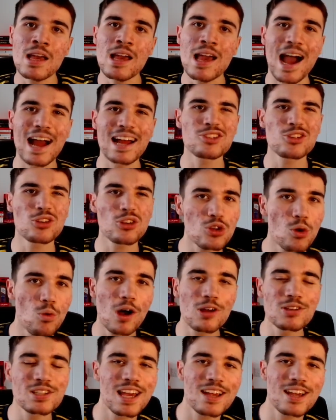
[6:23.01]
And it took us a
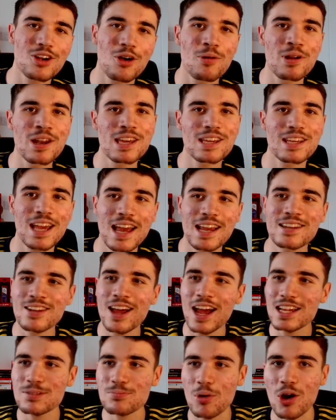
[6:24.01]
while to get going again.
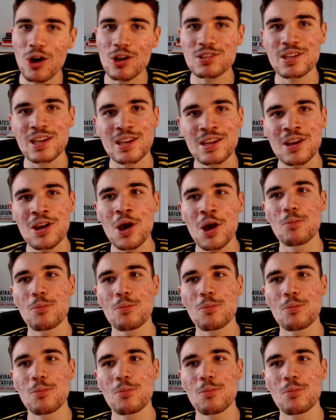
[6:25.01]
Nice passing.